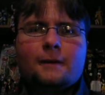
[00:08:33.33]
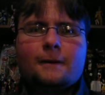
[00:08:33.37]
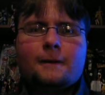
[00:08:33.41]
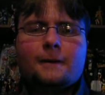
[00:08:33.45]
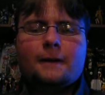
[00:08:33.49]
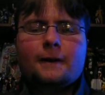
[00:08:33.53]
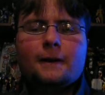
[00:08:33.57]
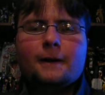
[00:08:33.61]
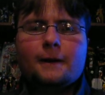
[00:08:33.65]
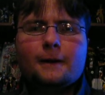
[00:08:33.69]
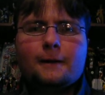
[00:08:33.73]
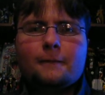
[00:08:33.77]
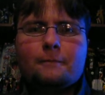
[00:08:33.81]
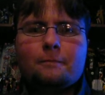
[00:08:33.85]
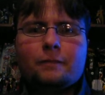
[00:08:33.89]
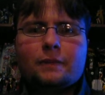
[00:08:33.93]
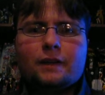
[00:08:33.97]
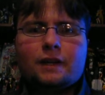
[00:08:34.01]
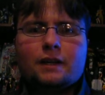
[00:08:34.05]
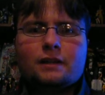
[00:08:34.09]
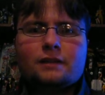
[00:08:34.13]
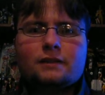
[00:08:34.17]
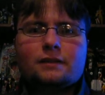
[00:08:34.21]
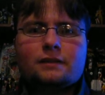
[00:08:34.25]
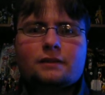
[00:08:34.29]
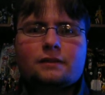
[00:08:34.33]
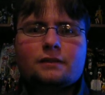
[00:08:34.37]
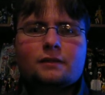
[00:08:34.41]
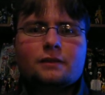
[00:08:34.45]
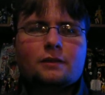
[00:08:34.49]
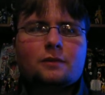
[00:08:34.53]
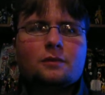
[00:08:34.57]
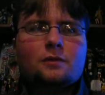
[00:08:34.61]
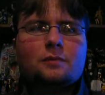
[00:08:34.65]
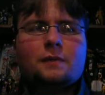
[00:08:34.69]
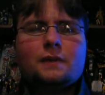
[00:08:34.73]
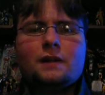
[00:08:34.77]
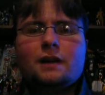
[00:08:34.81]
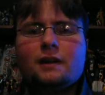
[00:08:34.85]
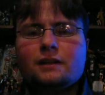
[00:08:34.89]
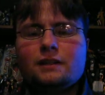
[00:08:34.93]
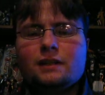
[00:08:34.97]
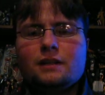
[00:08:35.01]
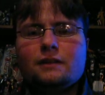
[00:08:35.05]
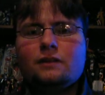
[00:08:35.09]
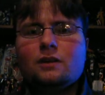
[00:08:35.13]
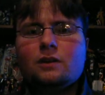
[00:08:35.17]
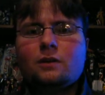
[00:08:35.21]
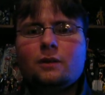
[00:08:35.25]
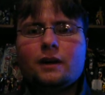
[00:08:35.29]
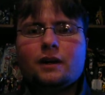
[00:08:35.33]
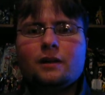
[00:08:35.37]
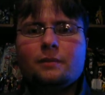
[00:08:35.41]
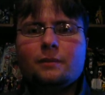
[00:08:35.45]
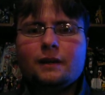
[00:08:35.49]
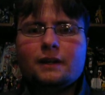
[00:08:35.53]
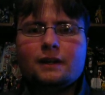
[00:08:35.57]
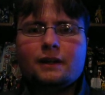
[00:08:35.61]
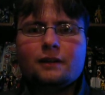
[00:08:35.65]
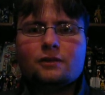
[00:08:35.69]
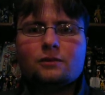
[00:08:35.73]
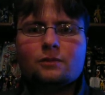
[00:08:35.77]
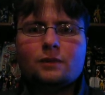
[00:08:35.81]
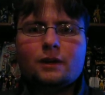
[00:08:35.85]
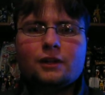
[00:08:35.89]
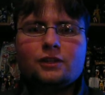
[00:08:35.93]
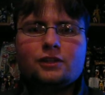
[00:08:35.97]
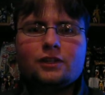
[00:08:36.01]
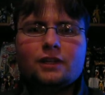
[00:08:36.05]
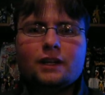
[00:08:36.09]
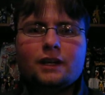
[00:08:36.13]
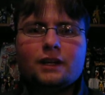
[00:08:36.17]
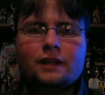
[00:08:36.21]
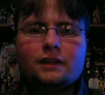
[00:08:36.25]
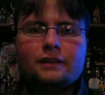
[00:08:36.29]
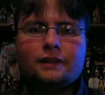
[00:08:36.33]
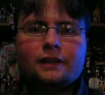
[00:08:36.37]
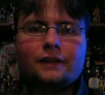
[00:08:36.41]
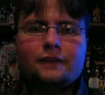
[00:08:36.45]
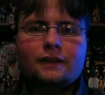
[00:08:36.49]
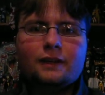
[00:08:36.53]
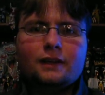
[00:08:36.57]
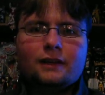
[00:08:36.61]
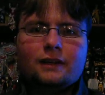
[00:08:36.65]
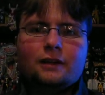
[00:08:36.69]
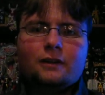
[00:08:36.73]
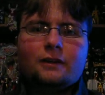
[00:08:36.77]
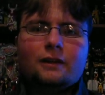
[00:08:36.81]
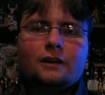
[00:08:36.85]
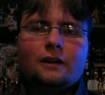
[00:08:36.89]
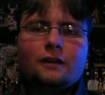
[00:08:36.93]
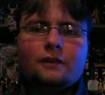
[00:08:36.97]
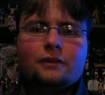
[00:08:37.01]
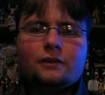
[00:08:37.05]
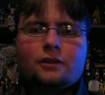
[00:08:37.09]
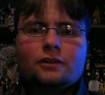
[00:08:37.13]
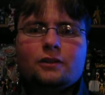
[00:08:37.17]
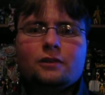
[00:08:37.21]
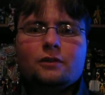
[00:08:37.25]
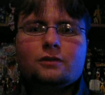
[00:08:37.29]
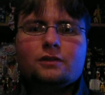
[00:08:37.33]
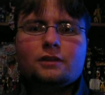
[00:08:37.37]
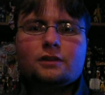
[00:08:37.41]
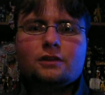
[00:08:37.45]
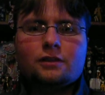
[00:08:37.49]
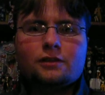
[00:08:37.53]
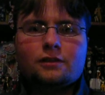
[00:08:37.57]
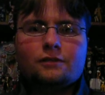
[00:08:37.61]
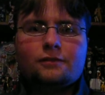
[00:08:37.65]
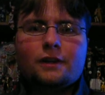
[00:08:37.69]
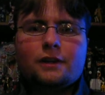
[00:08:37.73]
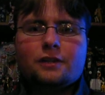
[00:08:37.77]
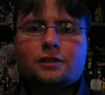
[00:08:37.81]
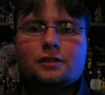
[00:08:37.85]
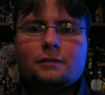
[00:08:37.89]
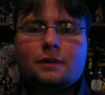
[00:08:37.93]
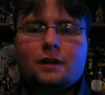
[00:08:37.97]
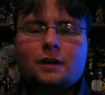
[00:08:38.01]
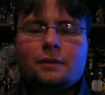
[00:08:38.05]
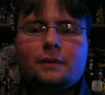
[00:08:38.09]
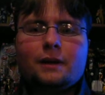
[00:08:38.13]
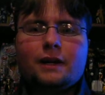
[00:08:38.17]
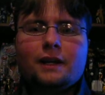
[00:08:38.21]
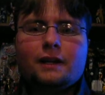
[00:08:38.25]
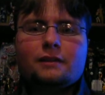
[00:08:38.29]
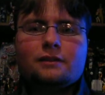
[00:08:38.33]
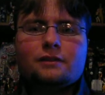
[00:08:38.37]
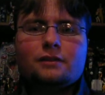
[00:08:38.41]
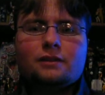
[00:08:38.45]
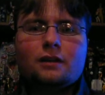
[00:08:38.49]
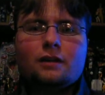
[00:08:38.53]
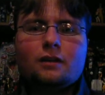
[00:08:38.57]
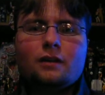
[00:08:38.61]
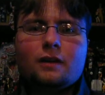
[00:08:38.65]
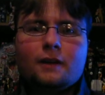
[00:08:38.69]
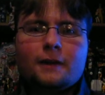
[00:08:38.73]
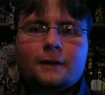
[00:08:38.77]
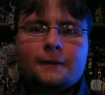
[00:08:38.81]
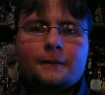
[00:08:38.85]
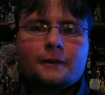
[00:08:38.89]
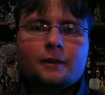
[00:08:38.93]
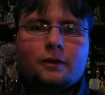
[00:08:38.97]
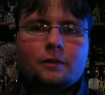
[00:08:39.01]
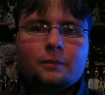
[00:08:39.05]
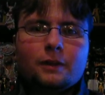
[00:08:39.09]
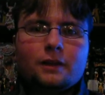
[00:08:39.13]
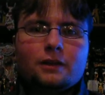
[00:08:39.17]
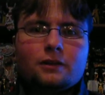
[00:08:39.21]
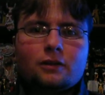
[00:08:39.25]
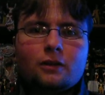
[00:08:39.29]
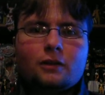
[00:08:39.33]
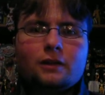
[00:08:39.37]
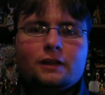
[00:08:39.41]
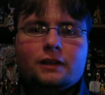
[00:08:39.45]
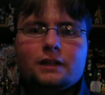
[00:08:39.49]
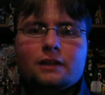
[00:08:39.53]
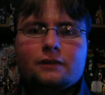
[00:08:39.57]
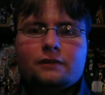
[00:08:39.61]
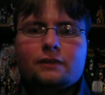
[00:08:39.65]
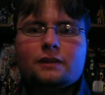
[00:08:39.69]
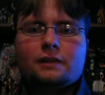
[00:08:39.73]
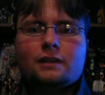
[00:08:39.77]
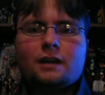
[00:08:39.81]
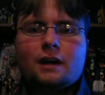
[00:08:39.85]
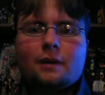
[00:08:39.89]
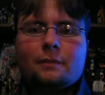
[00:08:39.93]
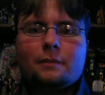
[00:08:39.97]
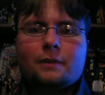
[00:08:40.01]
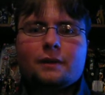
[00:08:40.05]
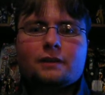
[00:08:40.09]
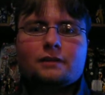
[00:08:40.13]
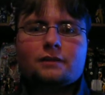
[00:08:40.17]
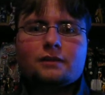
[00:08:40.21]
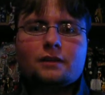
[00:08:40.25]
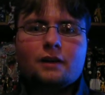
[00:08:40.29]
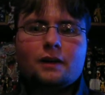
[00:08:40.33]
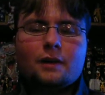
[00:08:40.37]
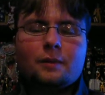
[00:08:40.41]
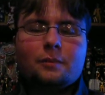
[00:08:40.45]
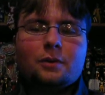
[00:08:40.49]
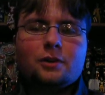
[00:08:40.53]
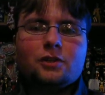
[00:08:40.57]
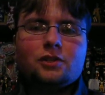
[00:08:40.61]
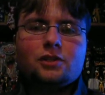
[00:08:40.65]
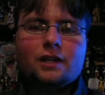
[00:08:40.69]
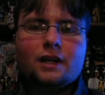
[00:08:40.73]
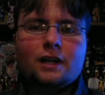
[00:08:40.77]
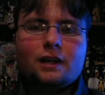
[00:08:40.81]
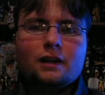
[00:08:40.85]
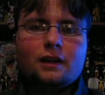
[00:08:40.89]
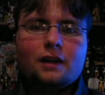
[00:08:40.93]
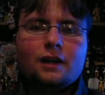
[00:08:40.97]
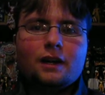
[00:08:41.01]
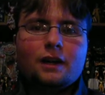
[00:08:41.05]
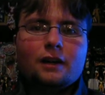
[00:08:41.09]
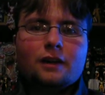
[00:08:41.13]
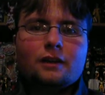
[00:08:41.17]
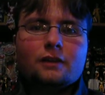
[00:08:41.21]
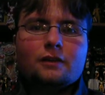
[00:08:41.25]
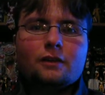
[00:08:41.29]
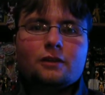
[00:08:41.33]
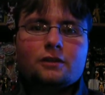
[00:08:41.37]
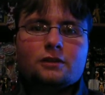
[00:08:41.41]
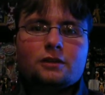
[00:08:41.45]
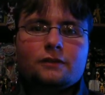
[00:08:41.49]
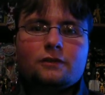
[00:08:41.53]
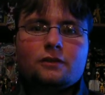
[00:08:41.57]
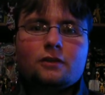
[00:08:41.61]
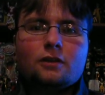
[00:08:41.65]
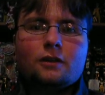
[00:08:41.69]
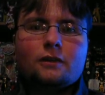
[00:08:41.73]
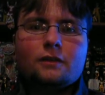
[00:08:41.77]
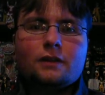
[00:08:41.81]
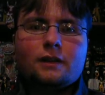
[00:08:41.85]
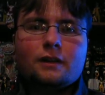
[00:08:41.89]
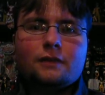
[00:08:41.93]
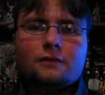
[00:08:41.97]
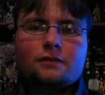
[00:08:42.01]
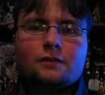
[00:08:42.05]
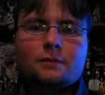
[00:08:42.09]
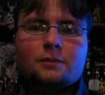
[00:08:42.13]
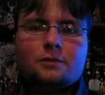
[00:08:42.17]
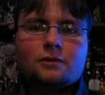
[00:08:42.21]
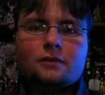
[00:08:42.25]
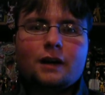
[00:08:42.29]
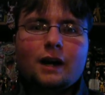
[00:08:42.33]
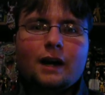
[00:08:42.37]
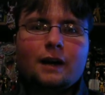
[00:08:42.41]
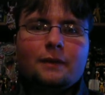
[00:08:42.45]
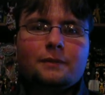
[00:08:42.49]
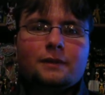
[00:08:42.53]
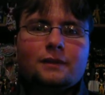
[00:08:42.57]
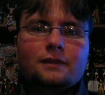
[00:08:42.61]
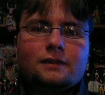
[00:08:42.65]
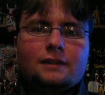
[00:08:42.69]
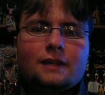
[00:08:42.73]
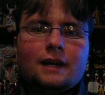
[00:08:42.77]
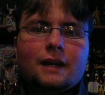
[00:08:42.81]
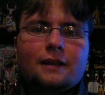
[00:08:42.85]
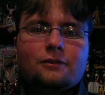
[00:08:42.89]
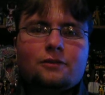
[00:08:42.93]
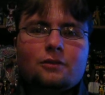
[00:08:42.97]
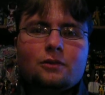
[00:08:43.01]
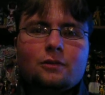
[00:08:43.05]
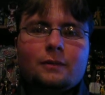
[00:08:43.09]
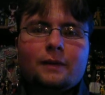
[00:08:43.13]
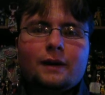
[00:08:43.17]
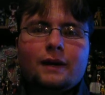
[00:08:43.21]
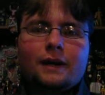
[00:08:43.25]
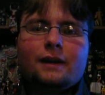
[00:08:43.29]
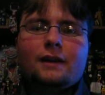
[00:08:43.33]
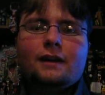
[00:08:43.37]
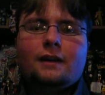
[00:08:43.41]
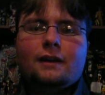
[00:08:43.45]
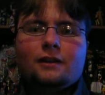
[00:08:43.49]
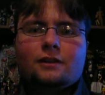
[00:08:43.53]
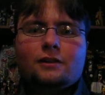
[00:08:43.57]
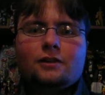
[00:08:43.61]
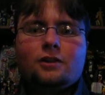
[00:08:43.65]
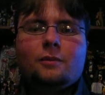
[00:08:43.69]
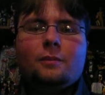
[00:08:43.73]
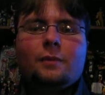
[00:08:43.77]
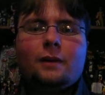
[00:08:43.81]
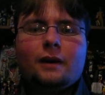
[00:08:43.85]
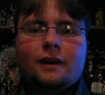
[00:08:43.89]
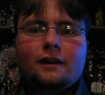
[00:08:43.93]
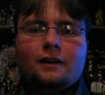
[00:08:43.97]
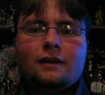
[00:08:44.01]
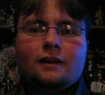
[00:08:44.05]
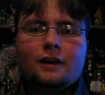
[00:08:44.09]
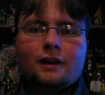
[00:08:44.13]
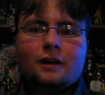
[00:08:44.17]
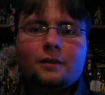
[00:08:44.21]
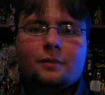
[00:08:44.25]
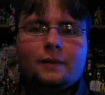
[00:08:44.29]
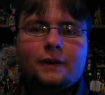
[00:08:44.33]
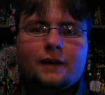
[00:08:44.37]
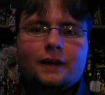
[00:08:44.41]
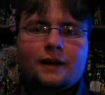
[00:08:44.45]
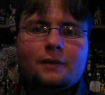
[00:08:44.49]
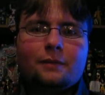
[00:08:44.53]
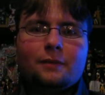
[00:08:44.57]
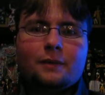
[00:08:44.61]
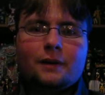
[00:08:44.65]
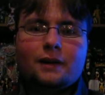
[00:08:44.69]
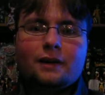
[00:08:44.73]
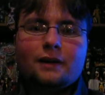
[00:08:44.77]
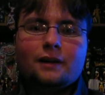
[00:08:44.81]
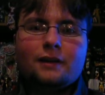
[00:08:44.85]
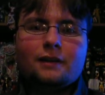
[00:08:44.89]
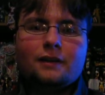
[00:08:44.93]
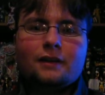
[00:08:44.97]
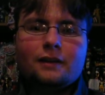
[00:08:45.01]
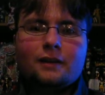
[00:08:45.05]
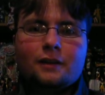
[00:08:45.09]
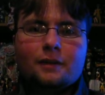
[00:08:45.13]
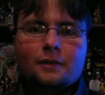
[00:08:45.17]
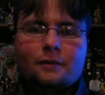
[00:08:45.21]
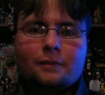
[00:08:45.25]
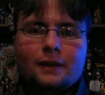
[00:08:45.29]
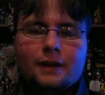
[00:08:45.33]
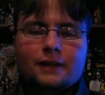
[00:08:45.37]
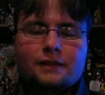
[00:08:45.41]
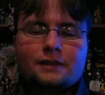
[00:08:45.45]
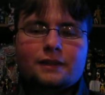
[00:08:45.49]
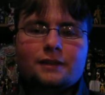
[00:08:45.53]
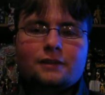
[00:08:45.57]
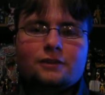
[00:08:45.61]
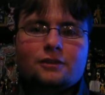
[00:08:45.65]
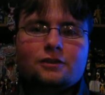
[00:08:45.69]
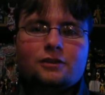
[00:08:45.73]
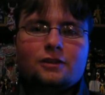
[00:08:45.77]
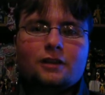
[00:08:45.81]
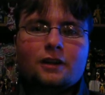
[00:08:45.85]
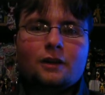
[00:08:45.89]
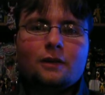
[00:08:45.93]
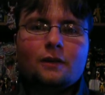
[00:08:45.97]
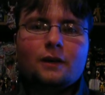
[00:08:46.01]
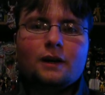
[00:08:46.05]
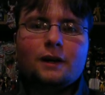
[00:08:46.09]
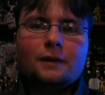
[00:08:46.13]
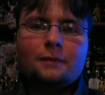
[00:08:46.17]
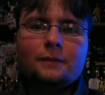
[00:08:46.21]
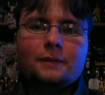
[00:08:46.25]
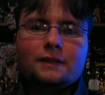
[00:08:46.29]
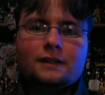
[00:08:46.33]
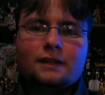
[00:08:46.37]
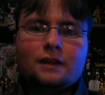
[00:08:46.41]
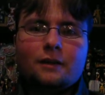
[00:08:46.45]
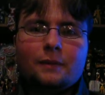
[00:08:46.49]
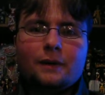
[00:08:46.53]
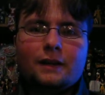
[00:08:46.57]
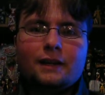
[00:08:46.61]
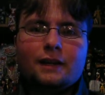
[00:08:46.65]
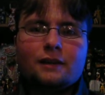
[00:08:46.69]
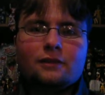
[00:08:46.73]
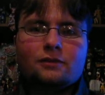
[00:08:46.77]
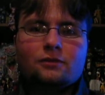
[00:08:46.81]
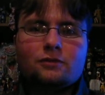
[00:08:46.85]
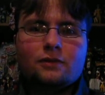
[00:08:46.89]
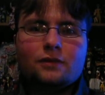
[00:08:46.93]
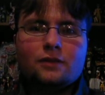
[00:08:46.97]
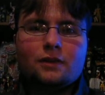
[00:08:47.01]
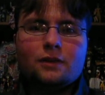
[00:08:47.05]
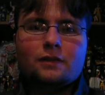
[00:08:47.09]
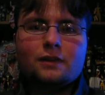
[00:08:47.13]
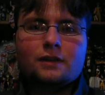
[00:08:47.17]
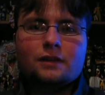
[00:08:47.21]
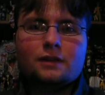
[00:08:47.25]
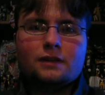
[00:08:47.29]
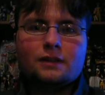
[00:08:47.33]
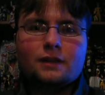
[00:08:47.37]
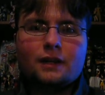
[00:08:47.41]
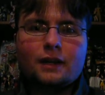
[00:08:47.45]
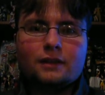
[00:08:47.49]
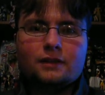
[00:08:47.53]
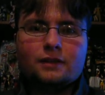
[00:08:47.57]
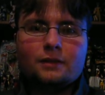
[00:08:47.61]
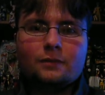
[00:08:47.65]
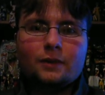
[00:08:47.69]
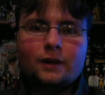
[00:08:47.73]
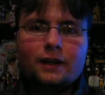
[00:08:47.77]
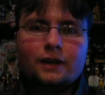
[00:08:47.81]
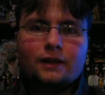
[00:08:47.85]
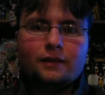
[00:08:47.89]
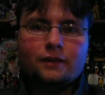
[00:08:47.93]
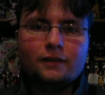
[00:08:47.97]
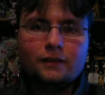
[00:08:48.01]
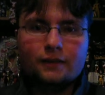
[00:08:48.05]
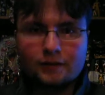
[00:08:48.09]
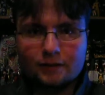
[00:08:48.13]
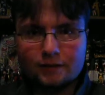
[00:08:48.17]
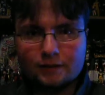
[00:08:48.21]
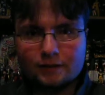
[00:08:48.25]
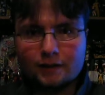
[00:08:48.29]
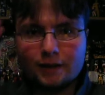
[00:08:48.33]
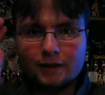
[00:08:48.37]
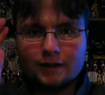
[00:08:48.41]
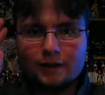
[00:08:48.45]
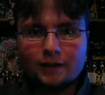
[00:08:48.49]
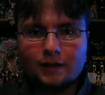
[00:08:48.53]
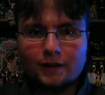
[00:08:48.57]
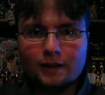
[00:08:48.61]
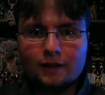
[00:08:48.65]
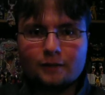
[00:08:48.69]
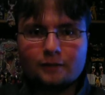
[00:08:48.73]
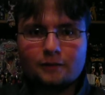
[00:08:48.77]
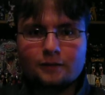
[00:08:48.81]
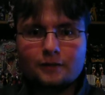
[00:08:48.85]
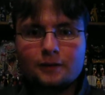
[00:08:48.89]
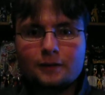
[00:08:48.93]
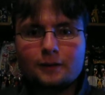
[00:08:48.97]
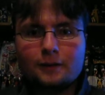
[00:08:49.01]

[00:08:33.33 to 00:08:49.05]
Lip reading: Because it was been on TV quite a bit and I was watching it and then hearing all the news, it just freshened my mind, so it'll be a totally different topic. So I appreciate those of you that have subscribed and sat through my two-part RPM message. So until my next review, this is Dawson Rider, signing out.